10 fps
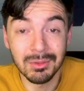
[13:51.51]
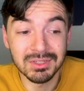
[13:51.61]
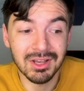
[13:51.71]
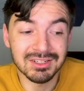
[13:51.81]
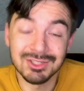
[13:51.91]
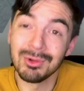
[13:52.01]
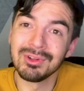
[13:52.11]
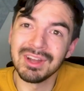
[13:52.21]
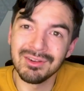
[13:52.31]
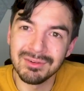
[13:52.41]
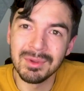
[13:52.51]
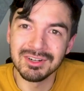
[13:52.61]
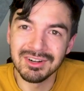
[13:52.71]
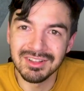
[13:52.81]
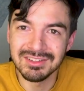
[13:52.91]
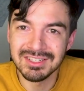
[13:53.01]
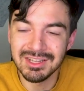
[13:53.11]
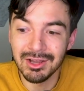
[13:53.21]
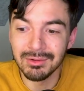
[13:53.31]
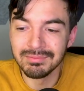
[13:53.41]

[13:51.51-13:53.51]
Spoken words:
almost got stolen out from under another CEO,